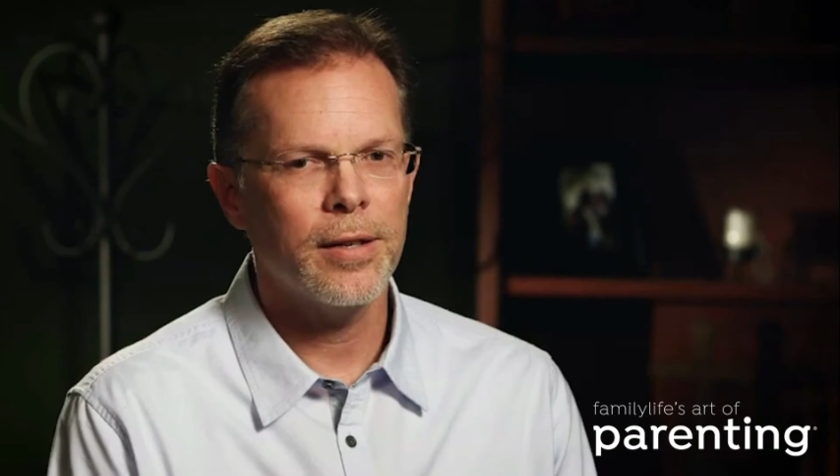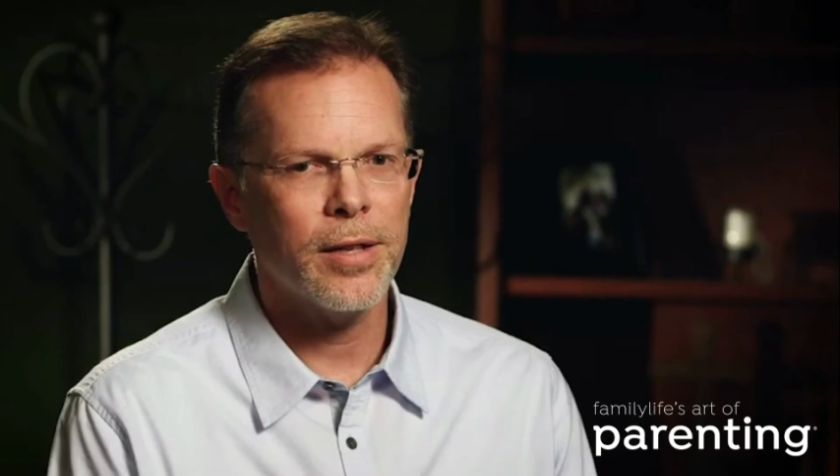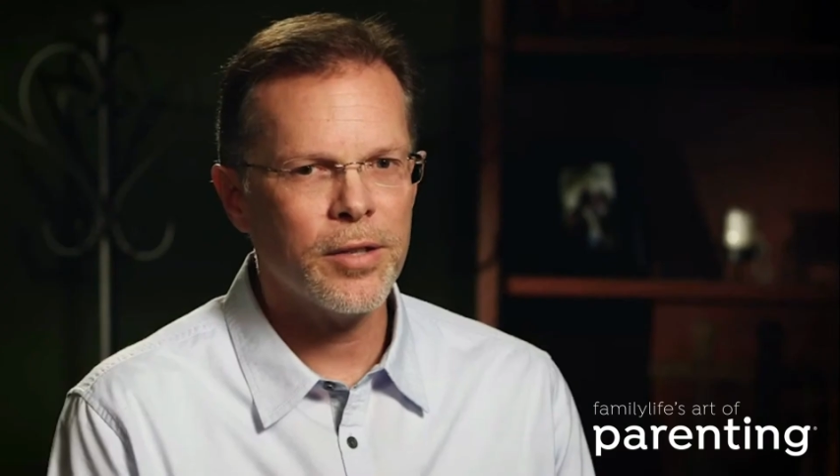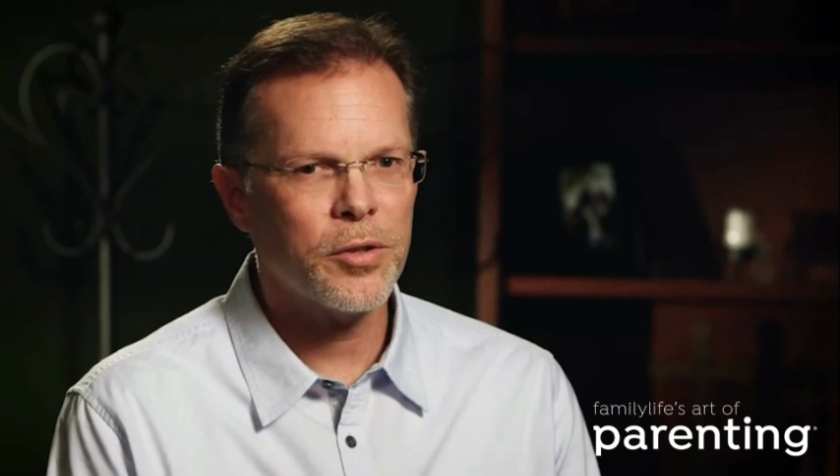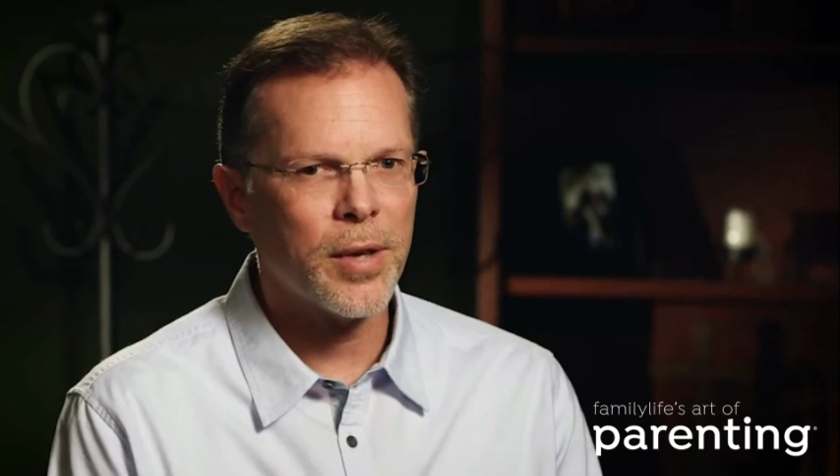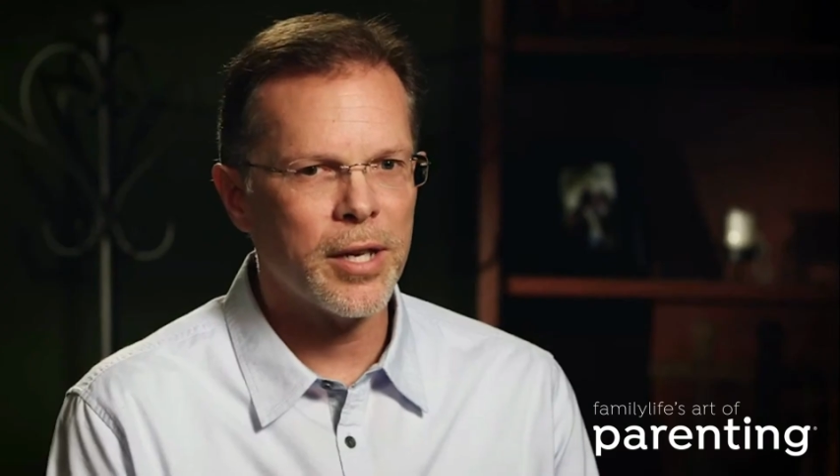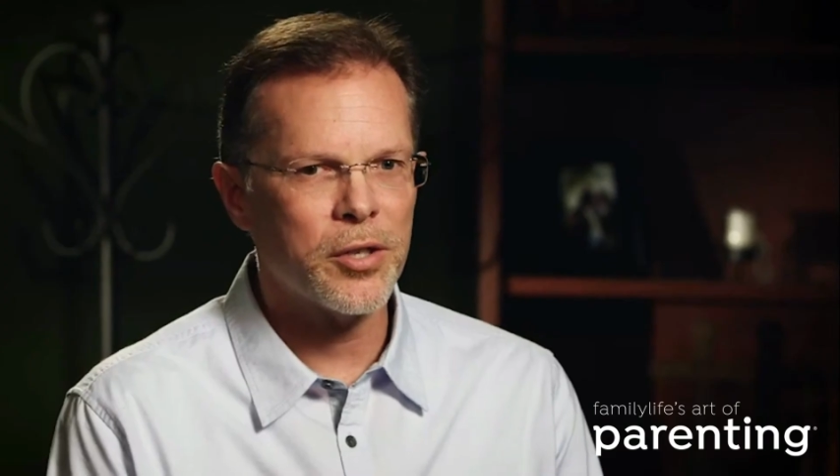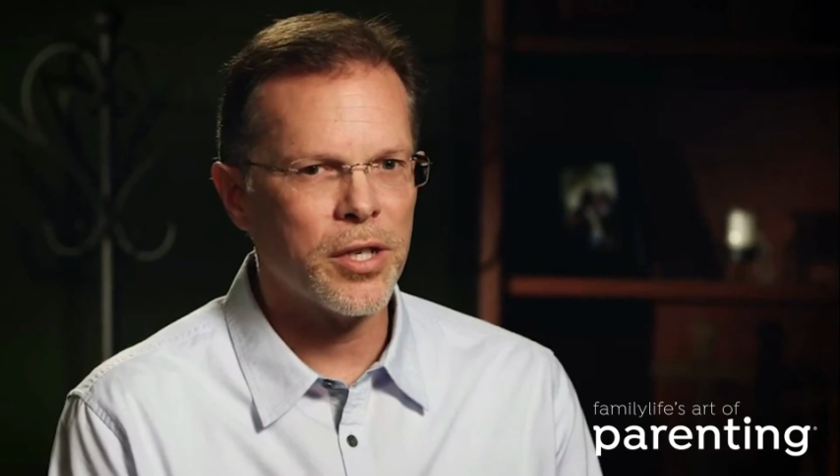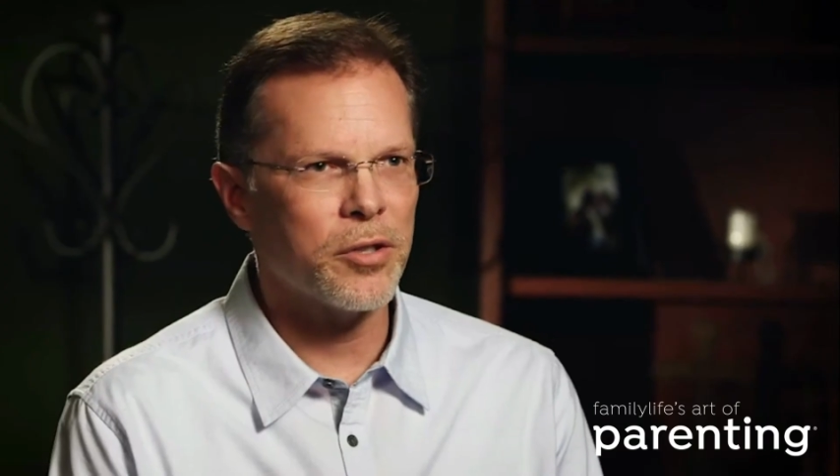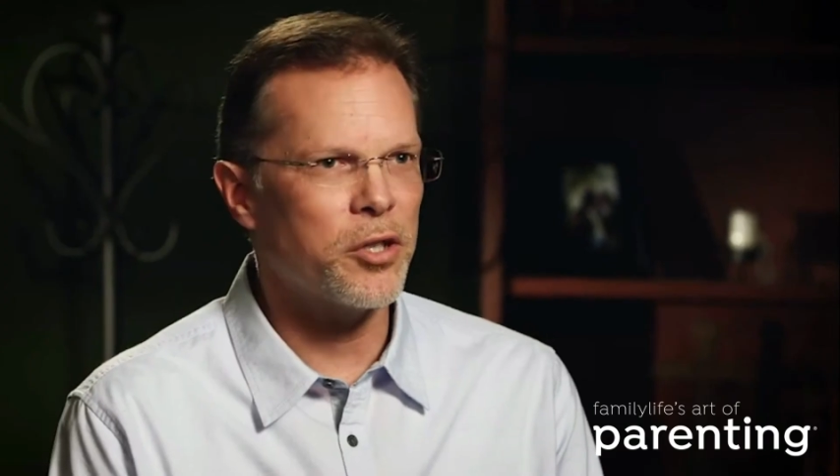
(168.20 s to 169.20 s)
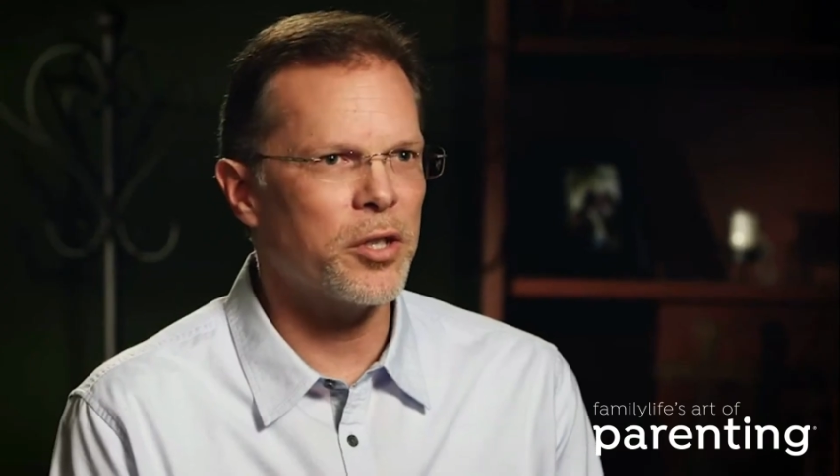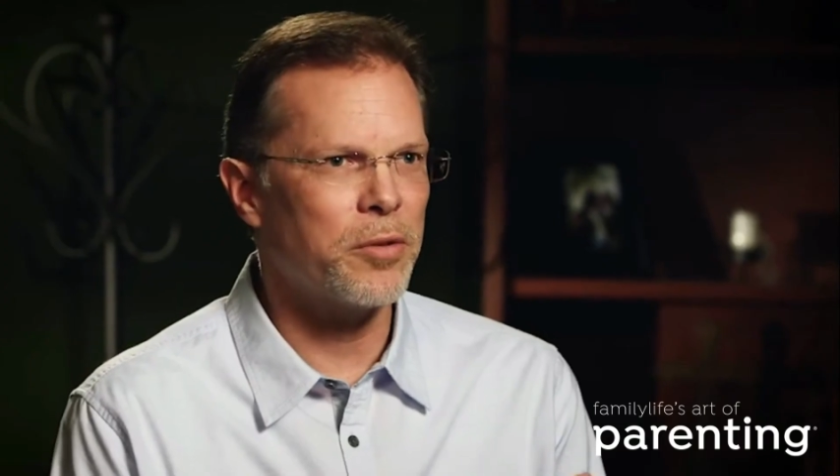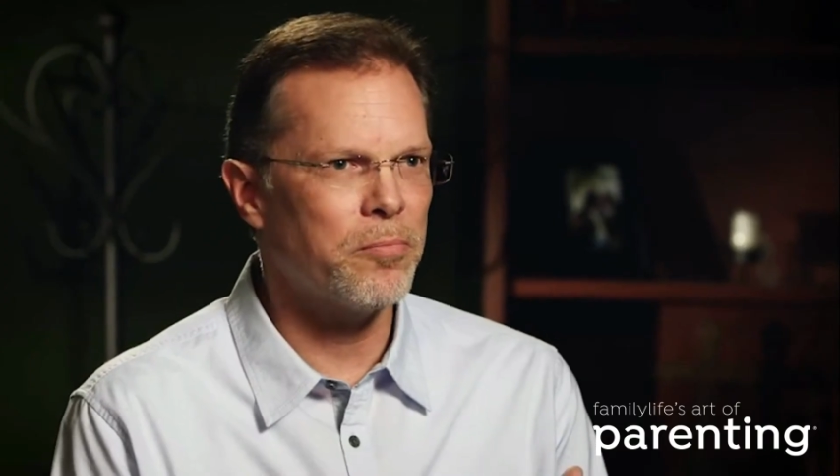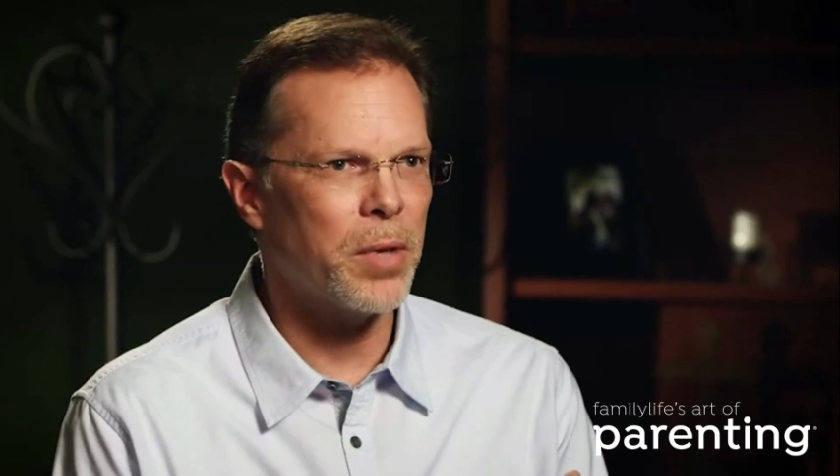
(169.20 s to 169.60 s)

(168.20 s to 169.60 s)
This strategy is just,